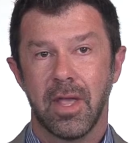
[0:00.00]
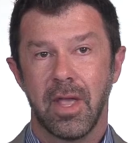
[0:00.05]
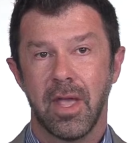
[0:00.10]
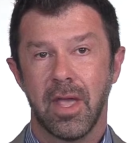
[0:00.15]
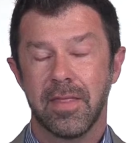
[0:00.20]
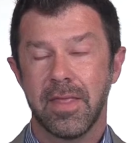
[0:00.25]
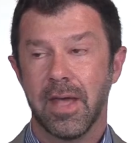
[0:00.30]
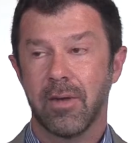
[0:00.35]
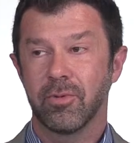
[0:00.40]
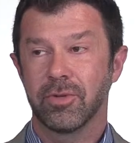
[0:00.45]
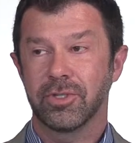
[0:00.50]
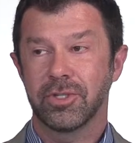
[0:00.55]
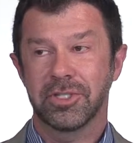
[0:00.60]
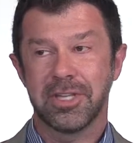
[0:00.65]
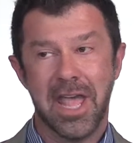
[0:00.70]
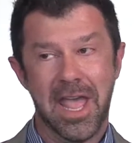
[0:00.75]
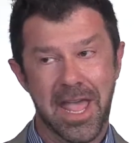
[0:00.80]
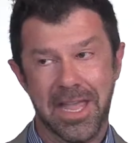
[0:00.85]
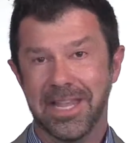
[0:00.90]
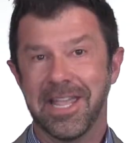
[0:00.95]
And that was just
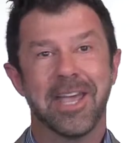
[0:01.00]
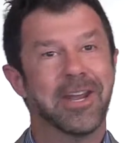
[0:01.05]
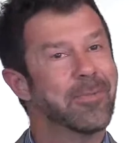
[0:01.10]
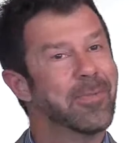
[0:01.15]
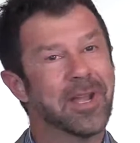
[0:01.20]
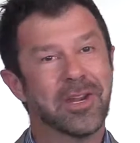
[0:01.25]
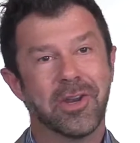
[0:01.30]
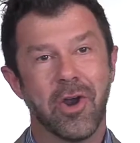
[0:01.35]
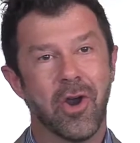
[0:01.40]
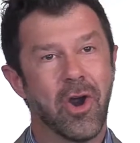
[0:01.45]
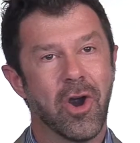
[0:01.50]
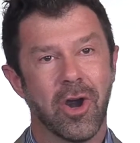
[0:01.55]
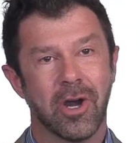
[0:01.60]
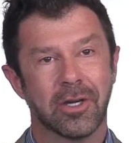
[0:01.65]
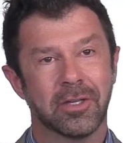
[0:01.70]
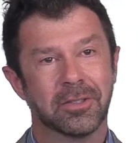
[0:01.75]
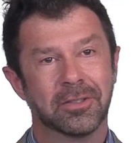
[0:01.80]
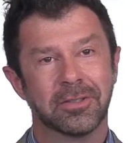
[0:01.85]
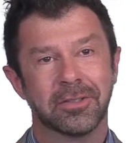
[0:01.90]
hanging out of my car,